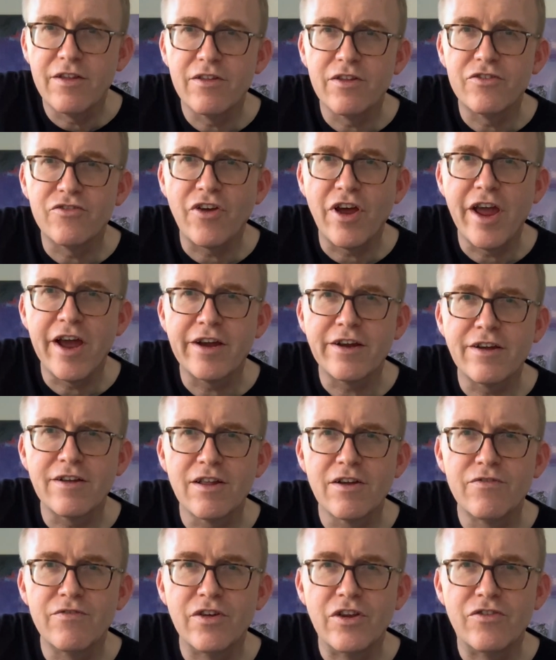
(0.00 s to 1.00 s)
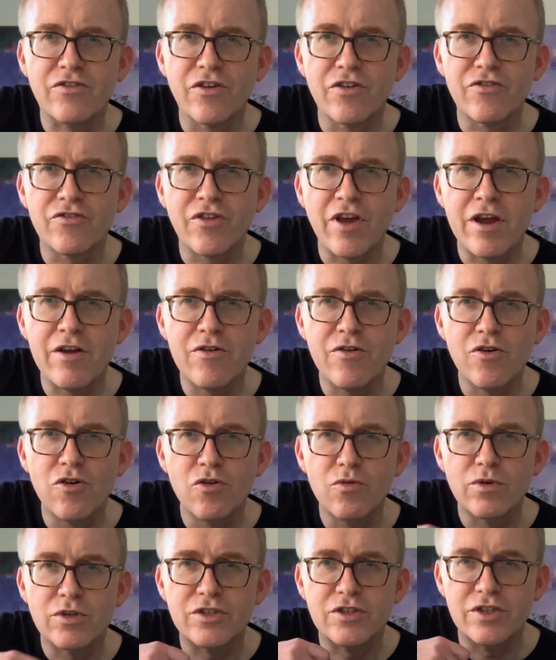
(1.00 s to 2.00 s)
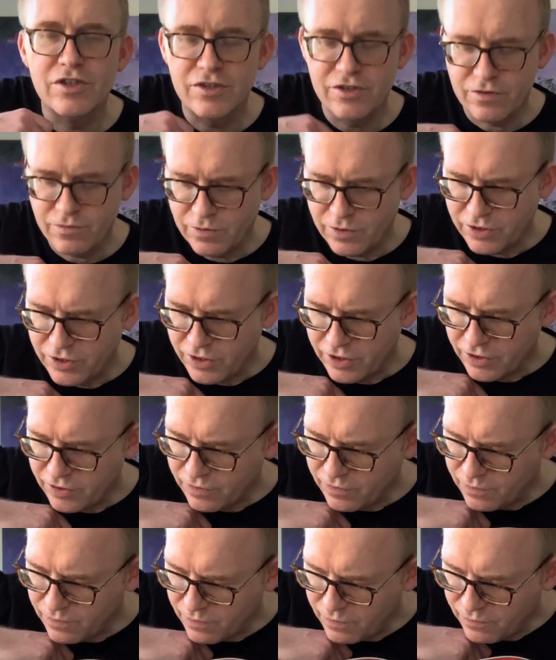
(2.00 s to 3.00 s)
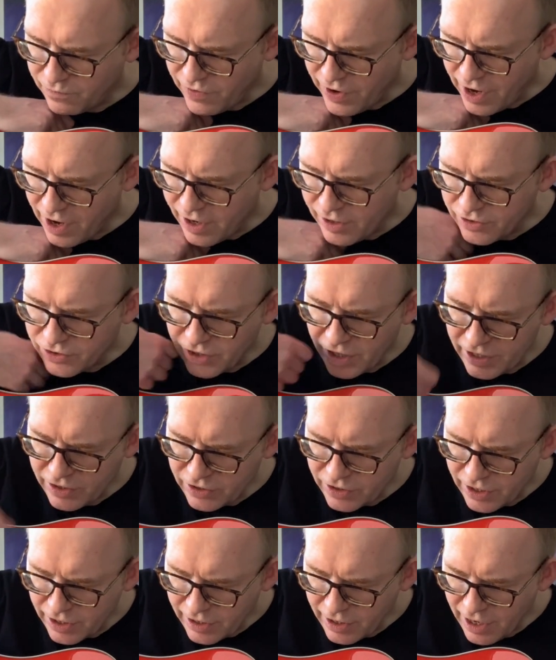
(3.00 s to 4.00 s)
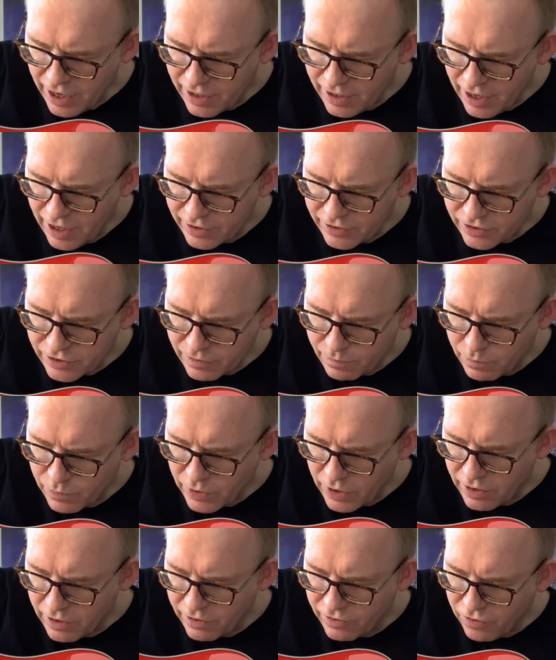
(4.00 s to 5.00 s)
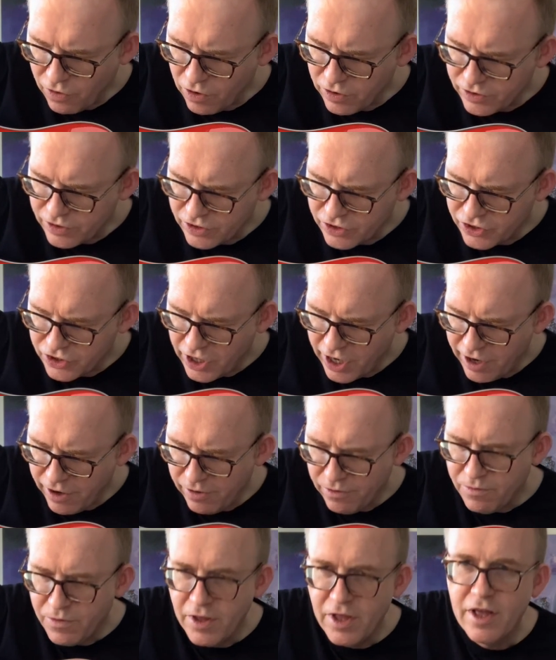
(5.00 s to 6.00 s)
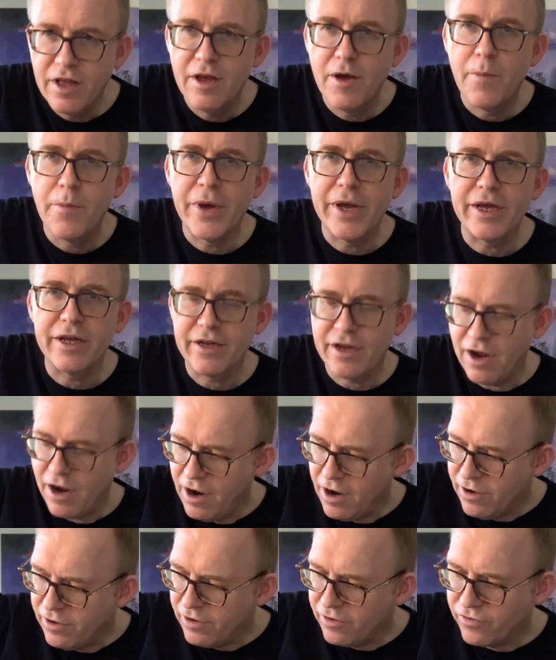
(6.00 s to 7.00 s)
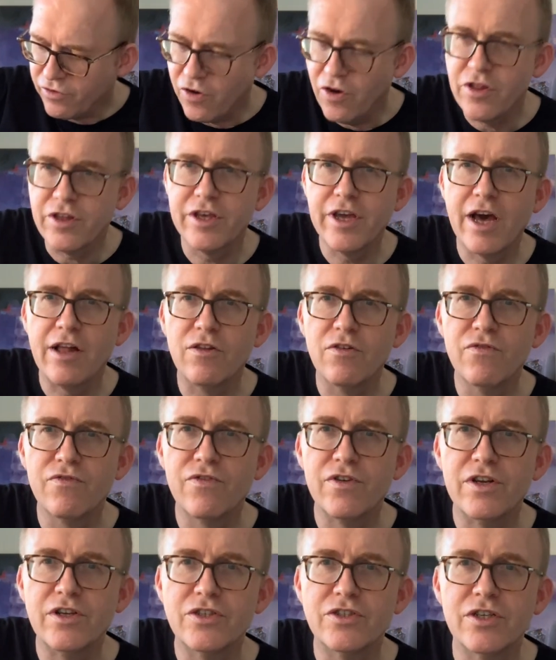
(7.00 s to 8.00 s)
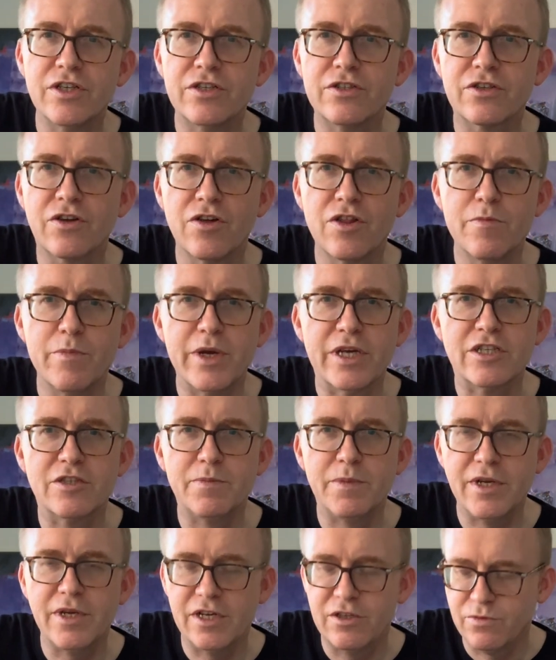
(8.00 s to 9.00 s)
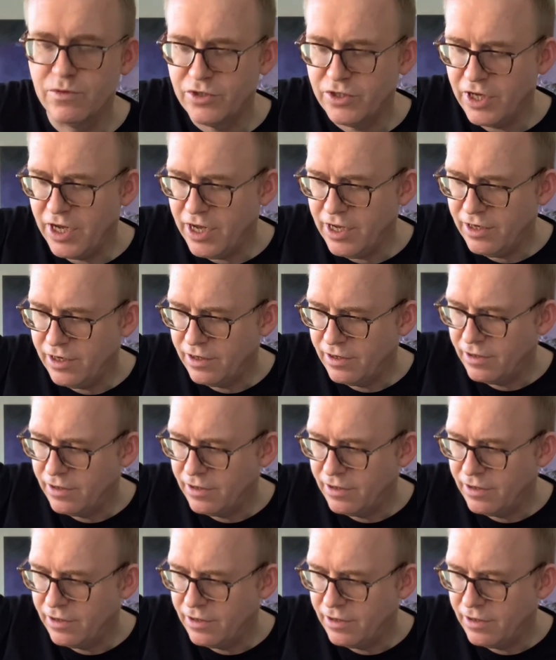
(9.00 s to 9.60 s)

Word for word: triangular featured sound hole, which is very interesting. It's the tortoise shell pit guard. It's got the yellow finishes. It's got the Bigsby, as we said.